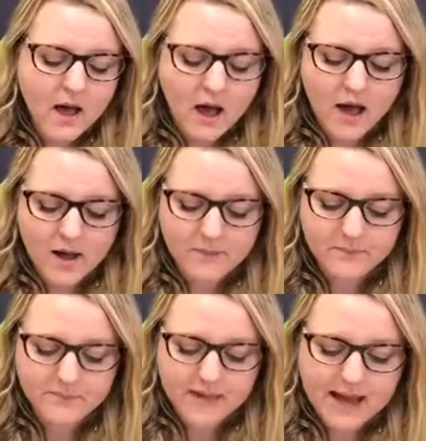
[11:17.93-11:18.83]

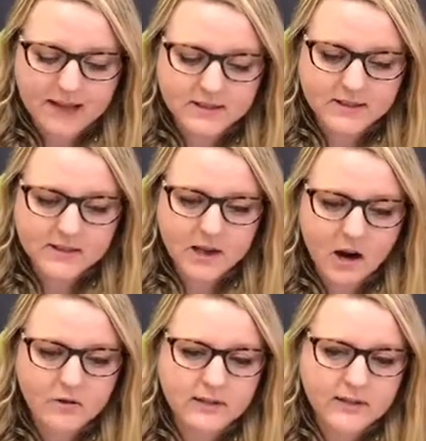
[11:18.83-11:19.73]
And the
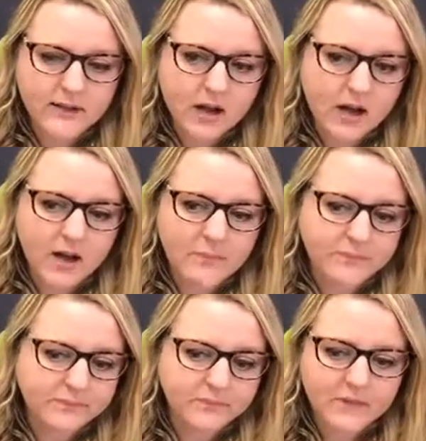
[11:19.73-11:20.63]
only
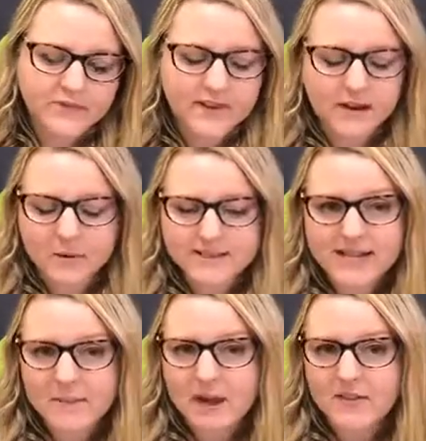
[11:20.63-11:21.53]
thing I would
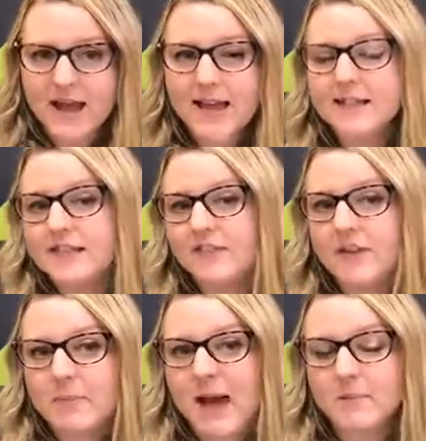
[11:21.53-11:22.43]
say about that is if
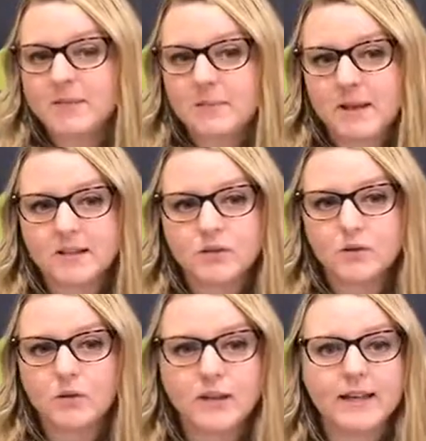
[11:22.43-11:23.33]
perhaps a
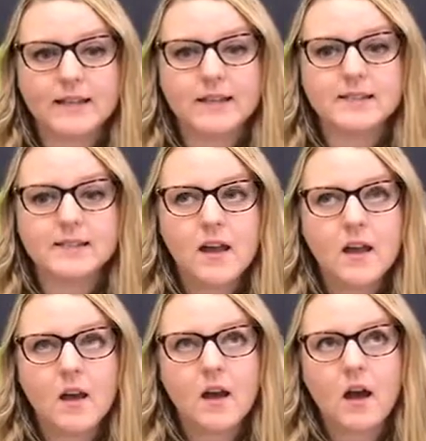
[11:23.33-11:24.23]
mentor is
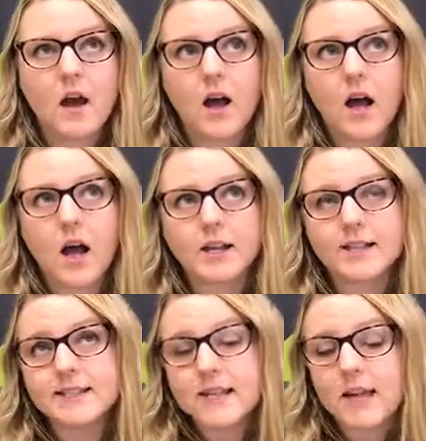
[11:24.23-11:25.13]

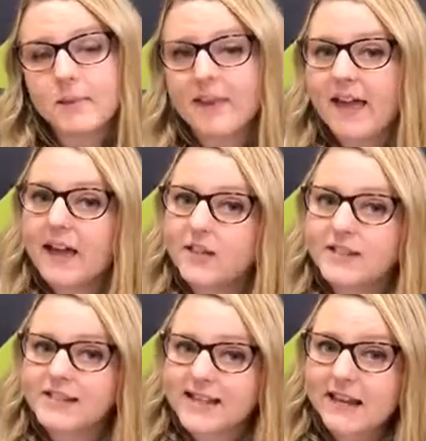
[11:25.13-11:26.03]
concerned about the health
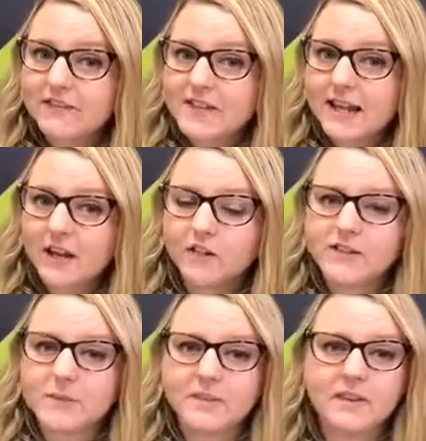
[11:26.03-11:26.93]
and safety of
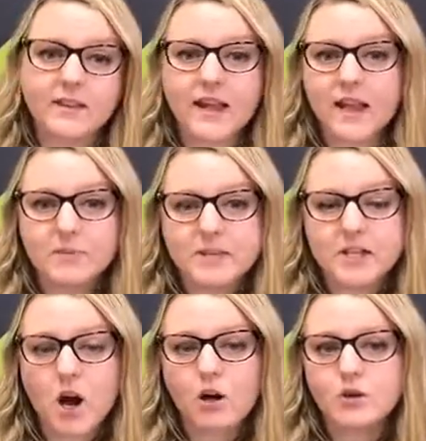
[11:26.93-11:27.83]
something that they have been
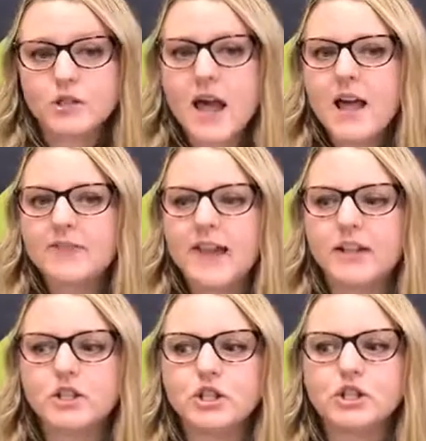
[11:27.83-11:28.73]
told,
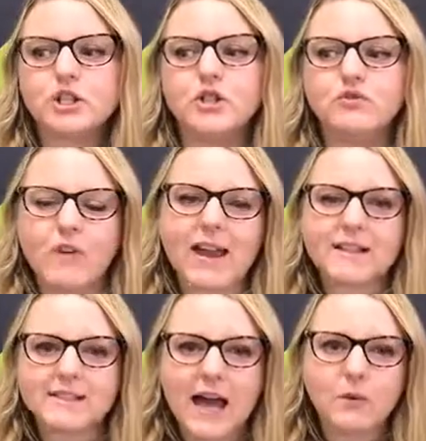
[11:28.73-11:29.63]
then just to
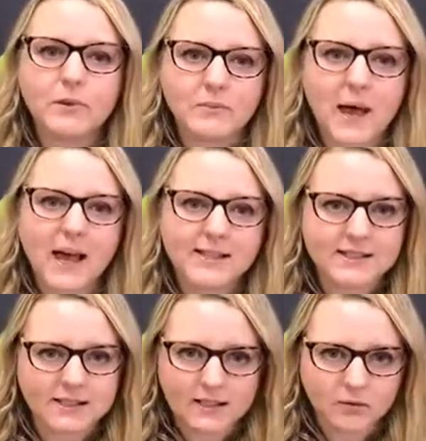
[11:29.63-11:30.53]
raise that with a
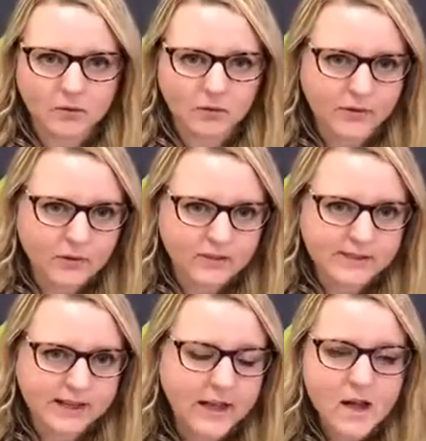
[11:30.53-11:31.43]
person in
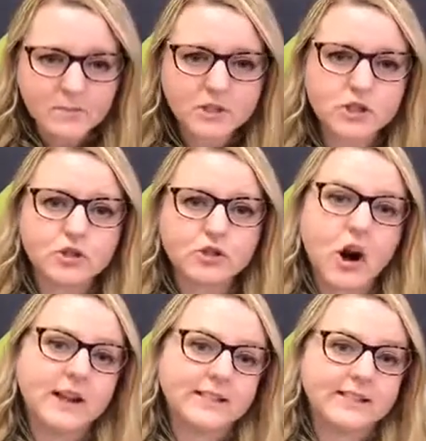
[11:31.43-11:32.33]
authority, but to
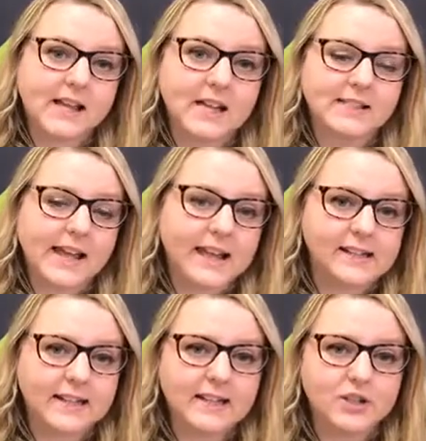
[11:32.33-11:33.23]
try and discuss
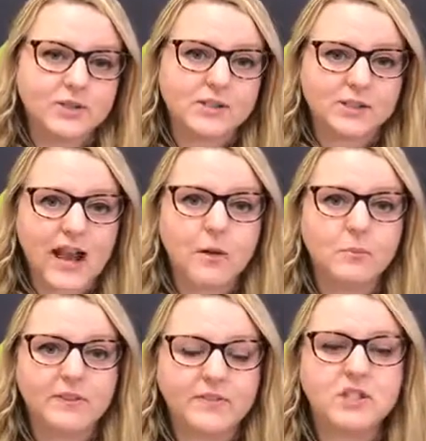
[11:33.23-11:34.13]
any issues you can
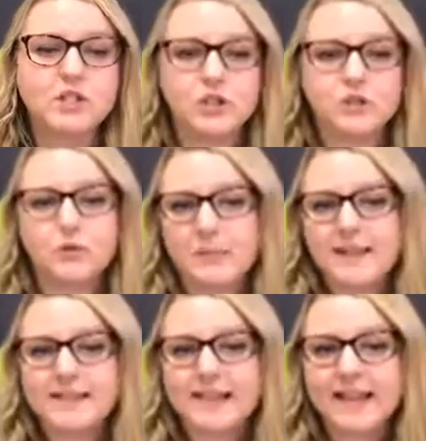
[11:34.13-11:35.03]
with the student or
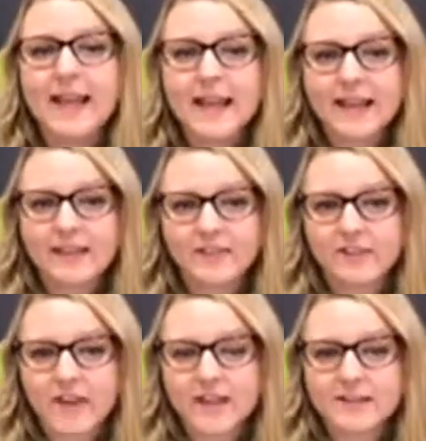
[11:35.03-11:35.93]
mentee in the
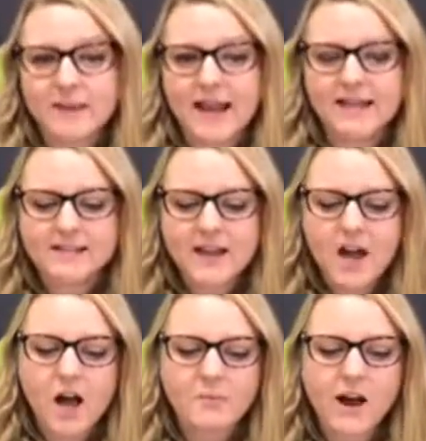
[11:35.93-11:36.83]
first place.
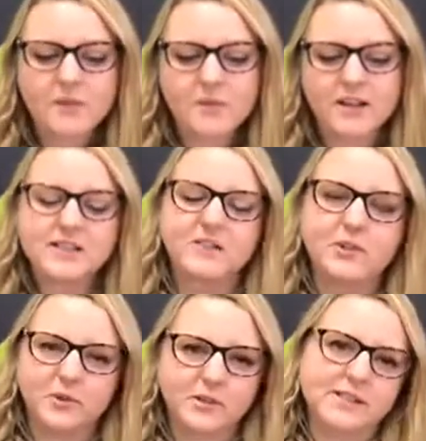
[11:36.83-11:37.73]
But otherwise, of
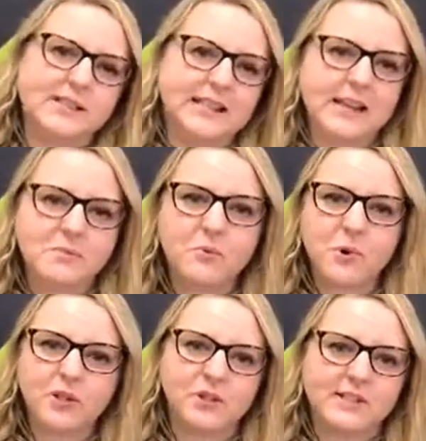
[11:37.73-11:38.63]
course, keep
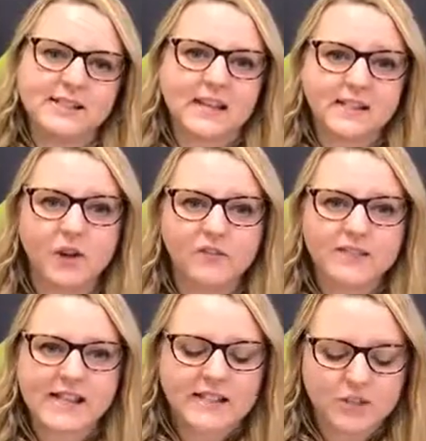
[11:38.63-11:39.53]
what you discuss
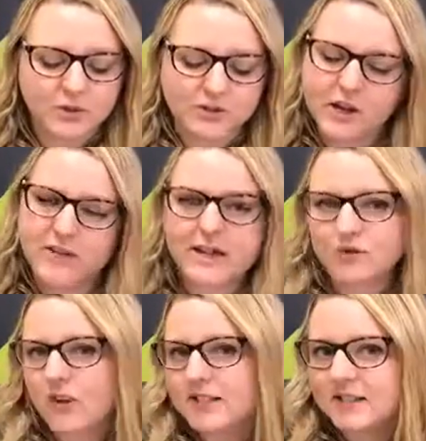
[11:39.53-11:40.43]
confidential so that
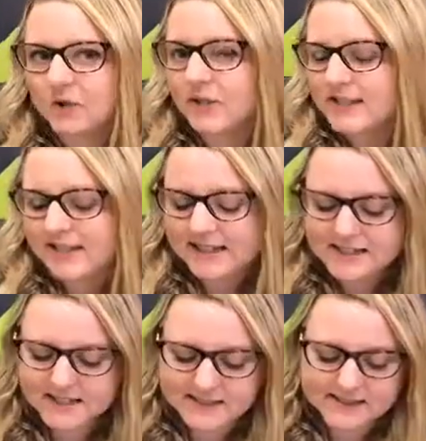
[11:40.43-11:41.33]
trust and honesty
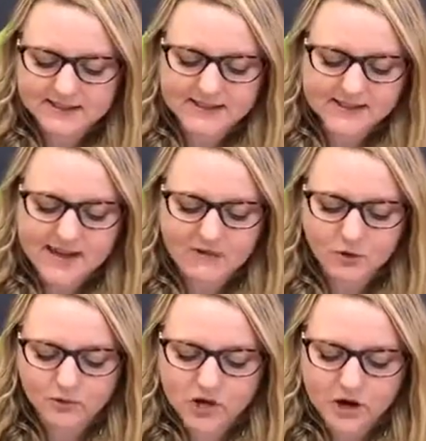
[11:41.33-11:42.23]
is there at
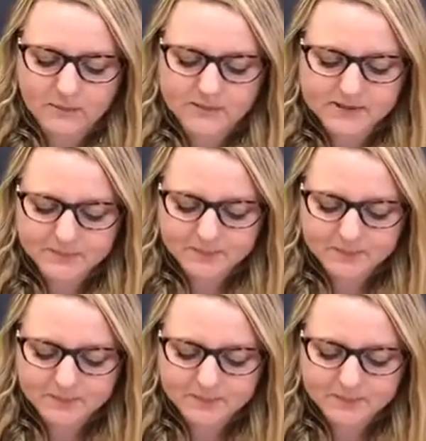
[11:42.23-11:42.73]
all times.